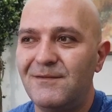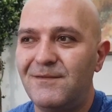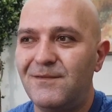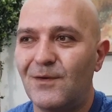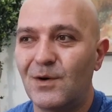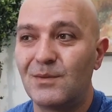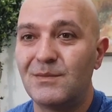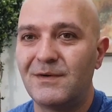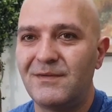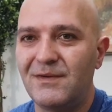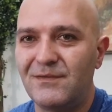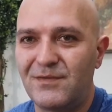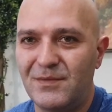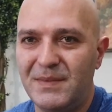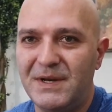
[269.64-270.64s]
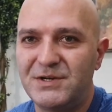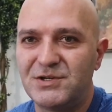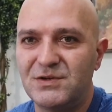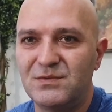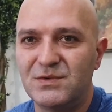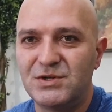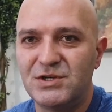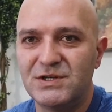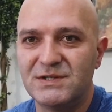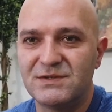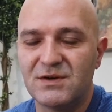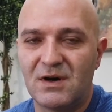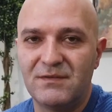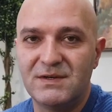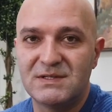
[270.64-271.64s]
form of information which is
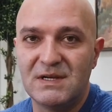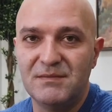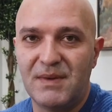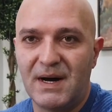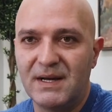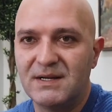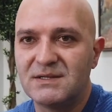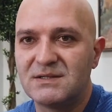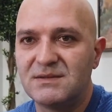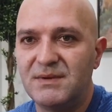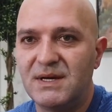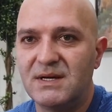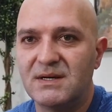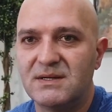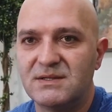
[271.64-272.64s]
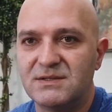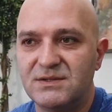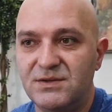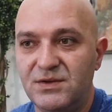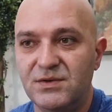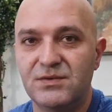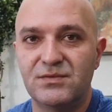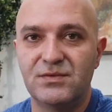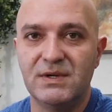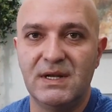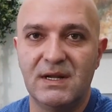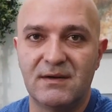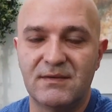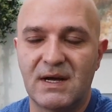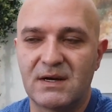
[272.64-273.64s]
obviously biased because you really
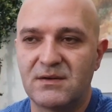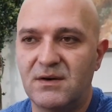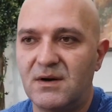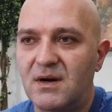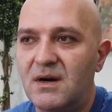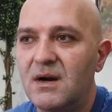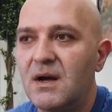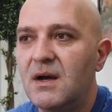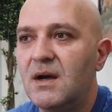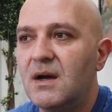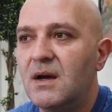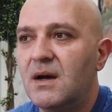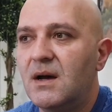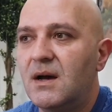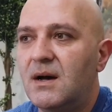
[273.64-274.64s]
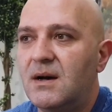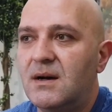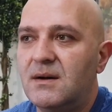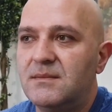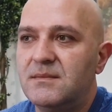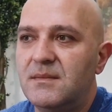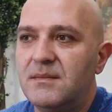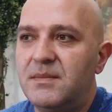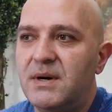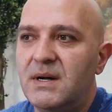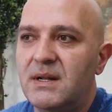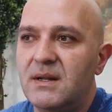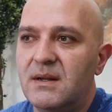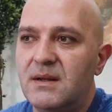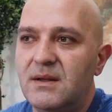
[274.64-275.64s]
love that car,
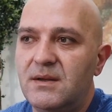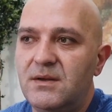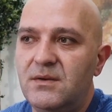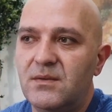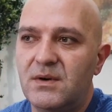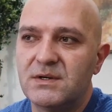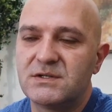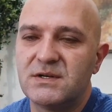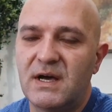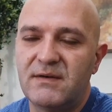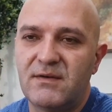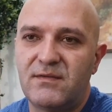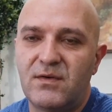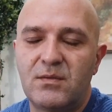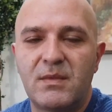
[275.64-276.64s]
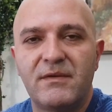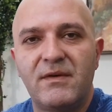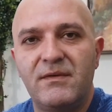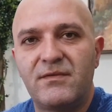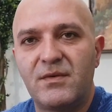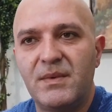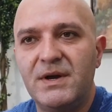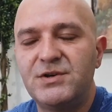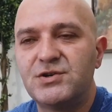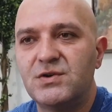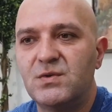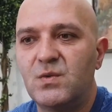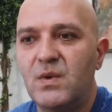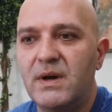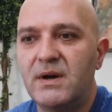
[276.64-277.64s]
but you also have a form of
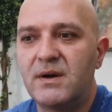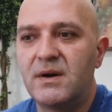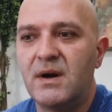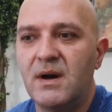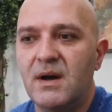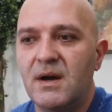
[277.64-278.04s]
information where